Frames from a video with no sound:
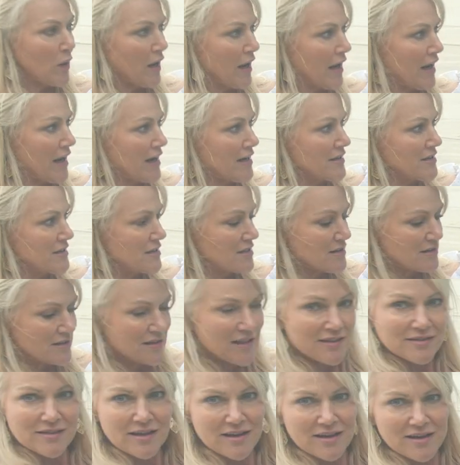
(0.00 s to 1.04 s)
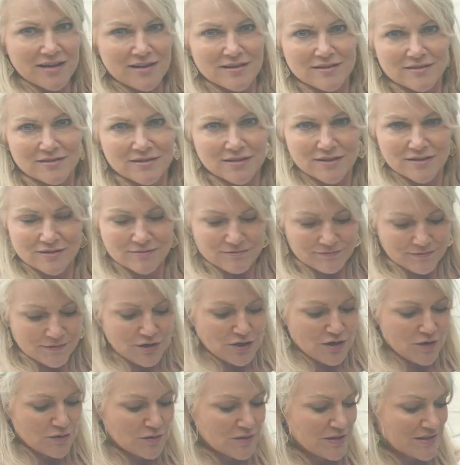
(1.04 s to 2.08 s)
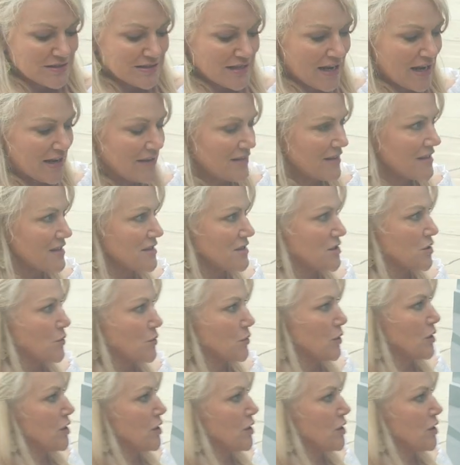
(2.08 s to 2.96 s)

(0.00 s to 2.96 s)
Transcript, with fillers: way that they, you know, designed this to